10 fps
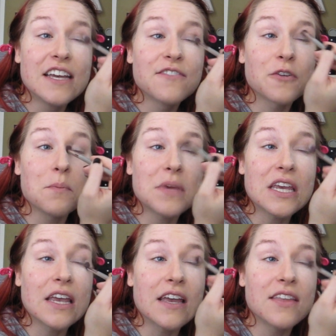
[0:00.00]
For
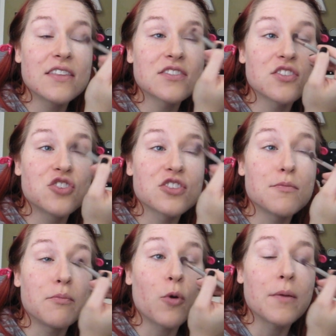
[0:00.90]
me, this is just
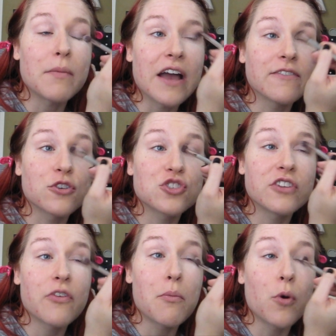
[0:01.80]
what my version
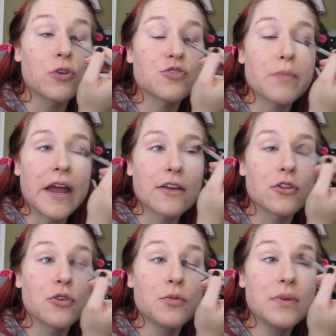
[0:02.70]
of a more dramatic
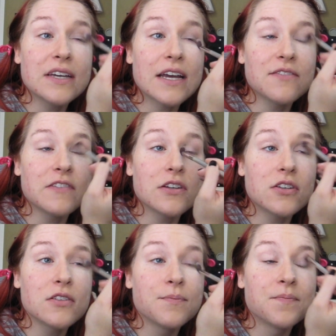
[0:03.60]
look would be, I
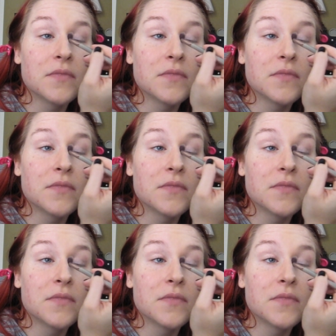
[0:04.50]
feel.